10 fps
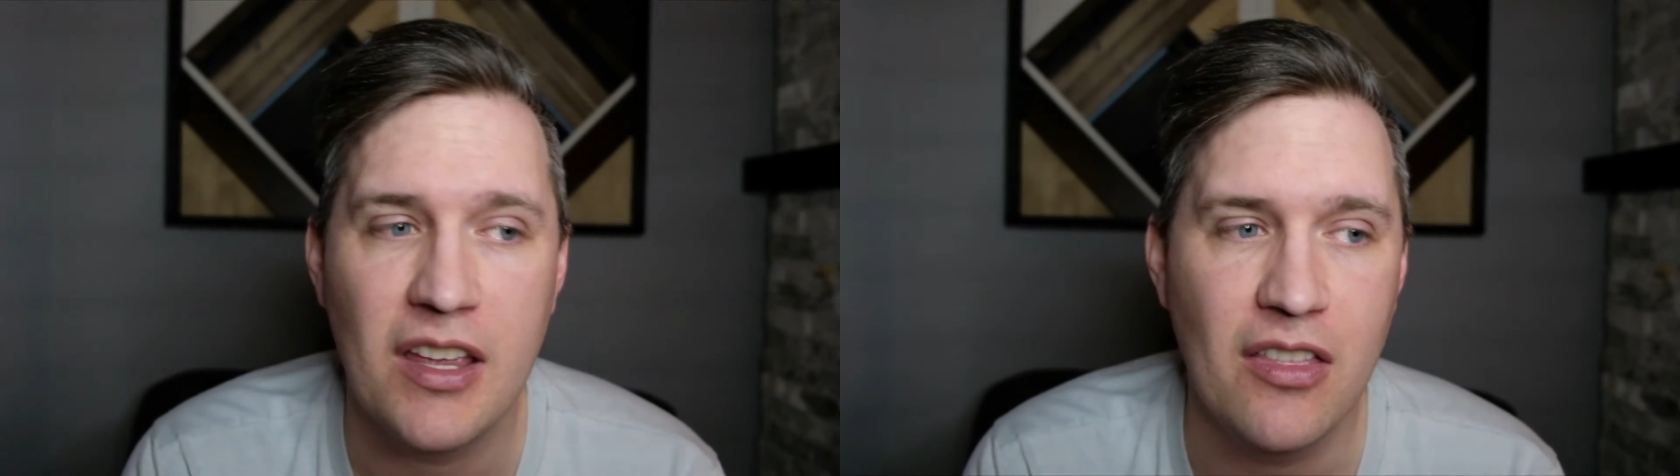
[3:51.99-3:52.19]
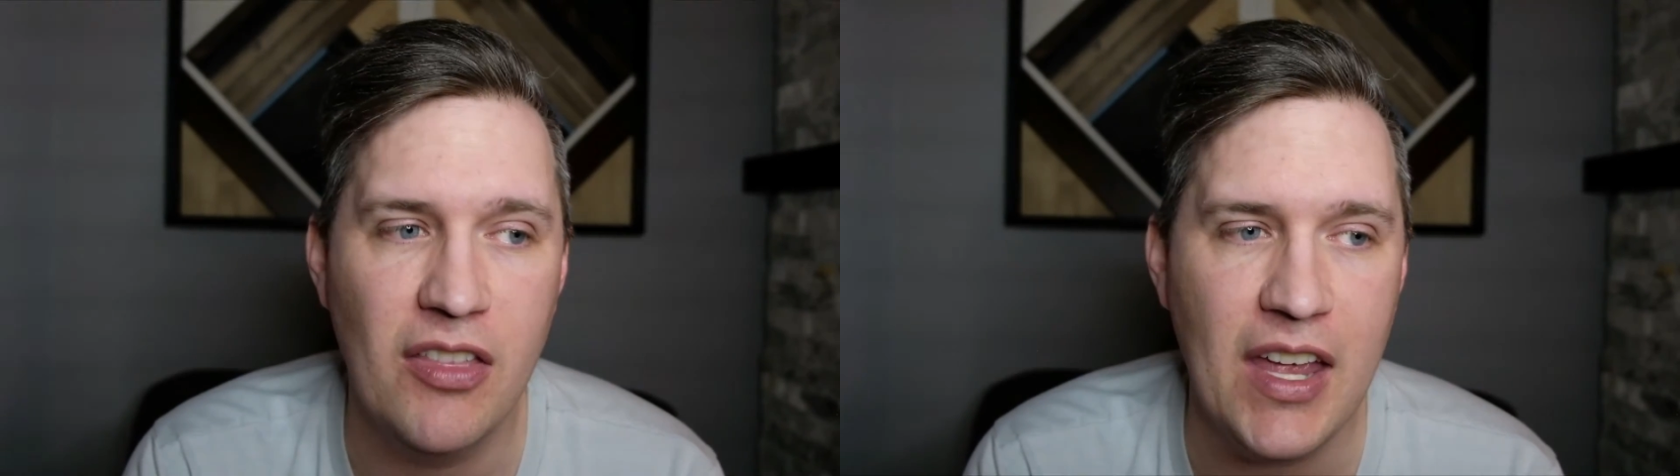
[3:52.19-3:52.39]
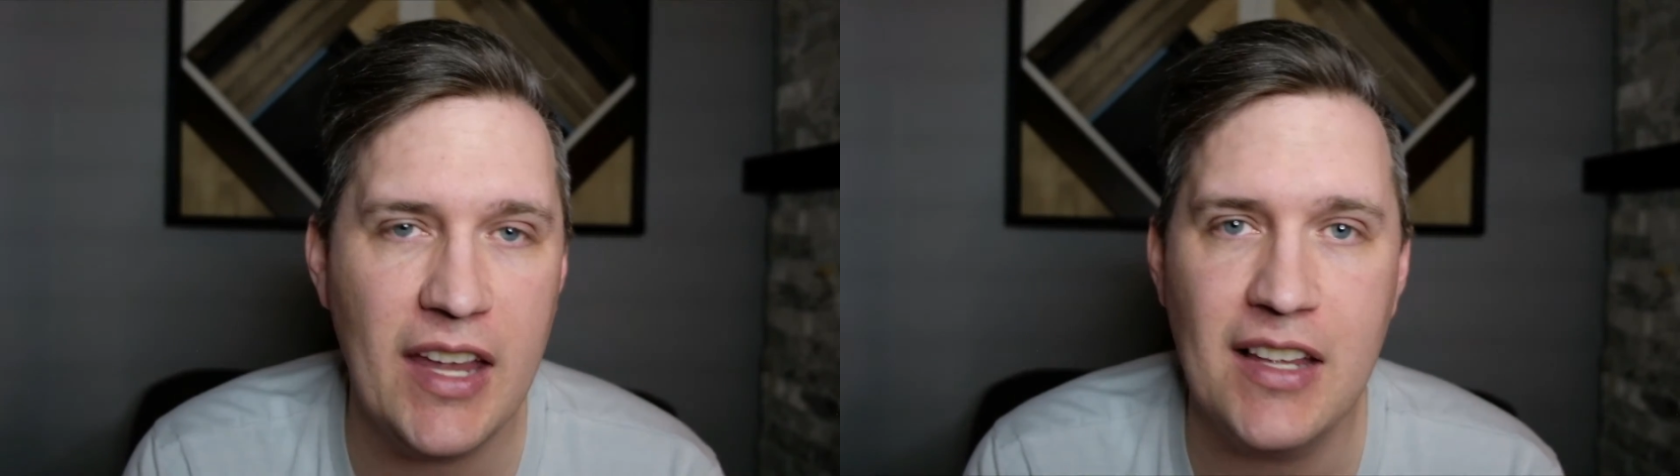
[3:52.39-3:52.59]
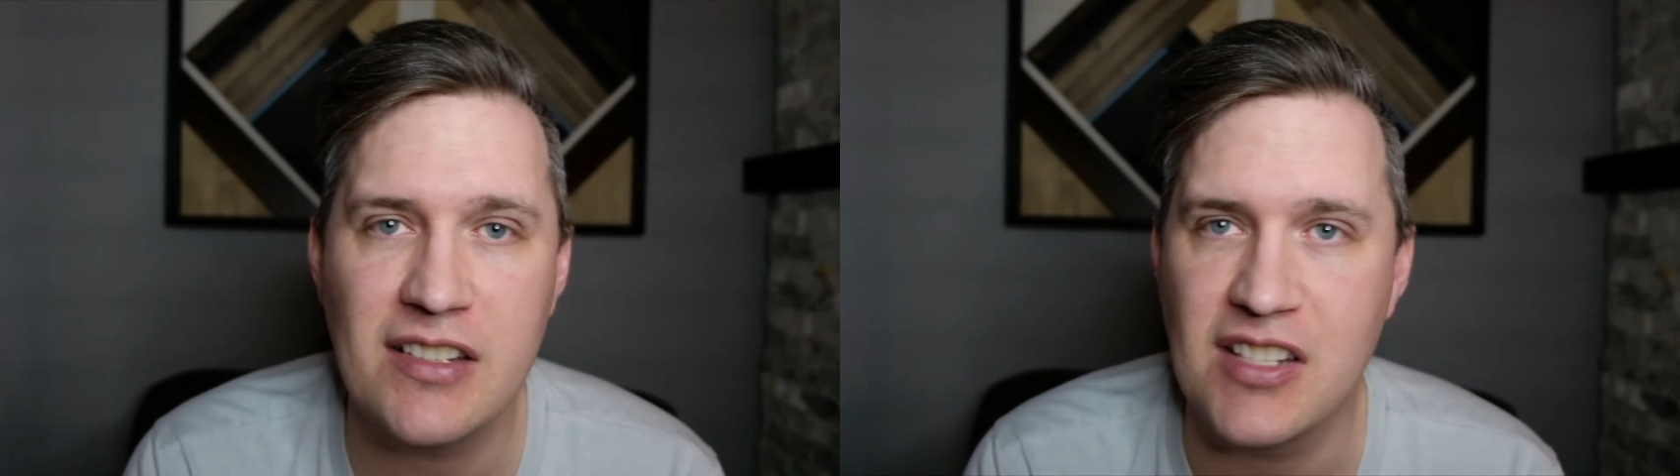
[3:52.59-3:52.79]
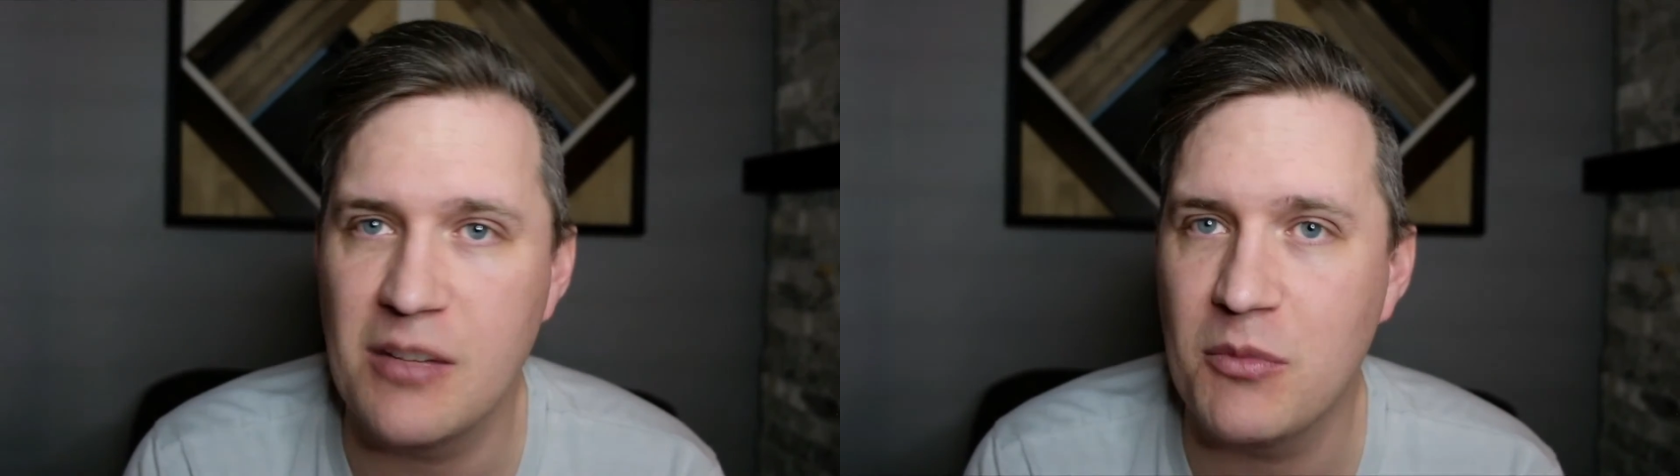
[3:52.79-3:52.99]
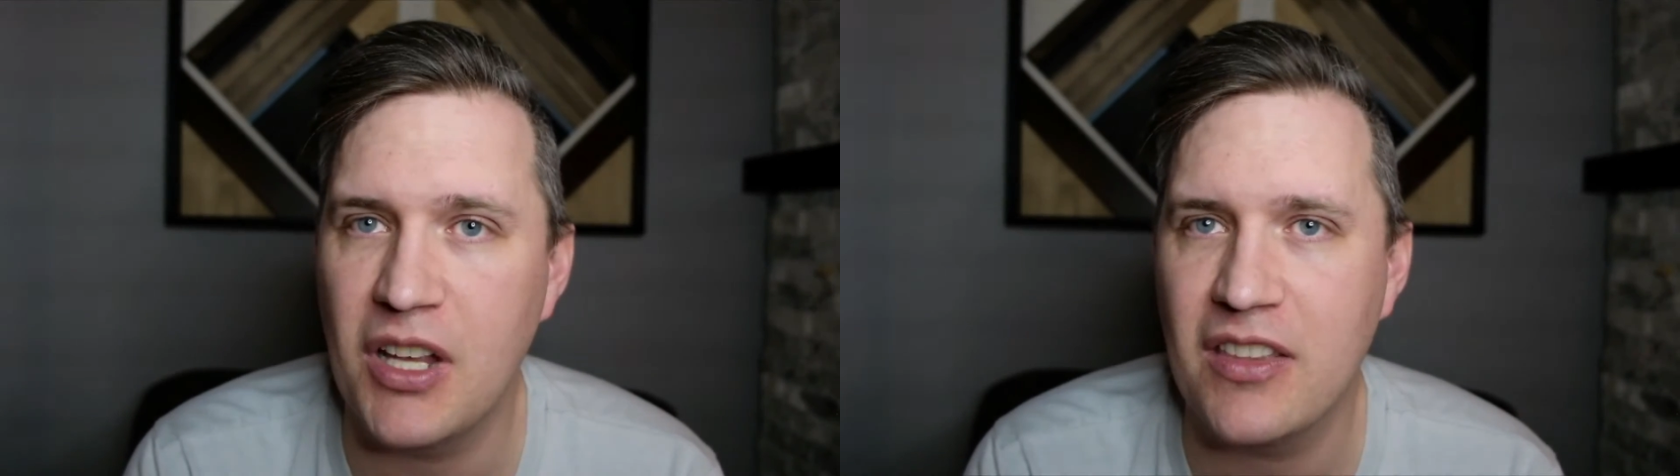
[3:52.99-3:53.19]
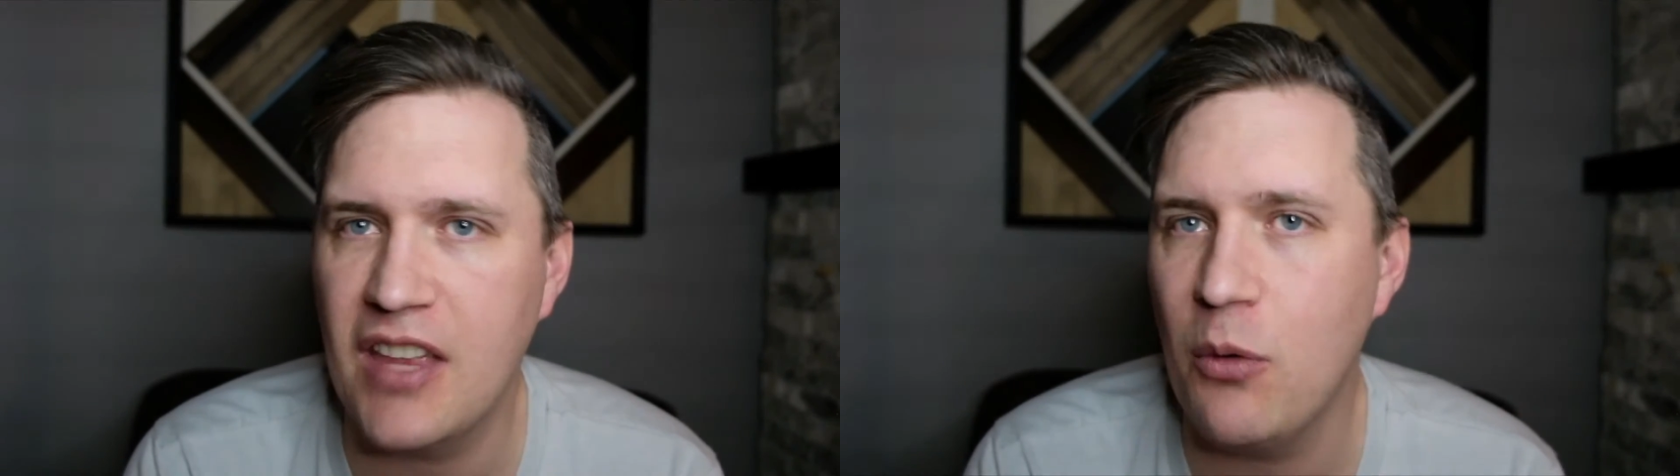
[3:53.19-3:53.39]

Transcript: they seemed like they